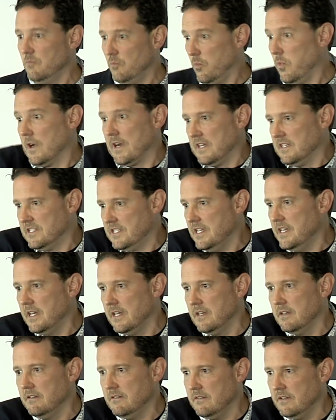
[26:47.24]
what I'd
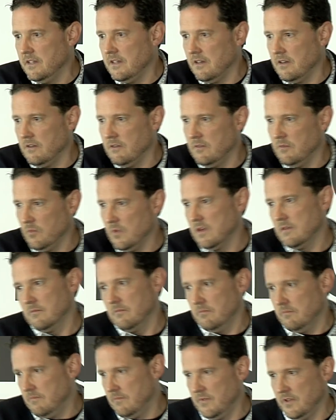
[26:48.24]
seen, and what,
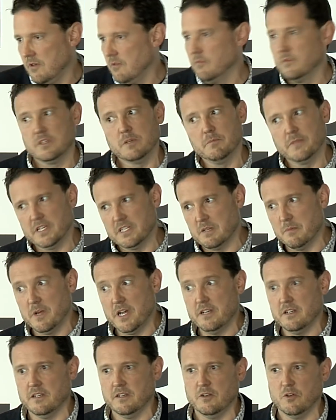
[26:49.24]
some things I
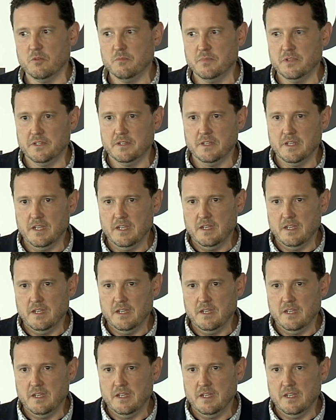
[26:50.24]
might not know, but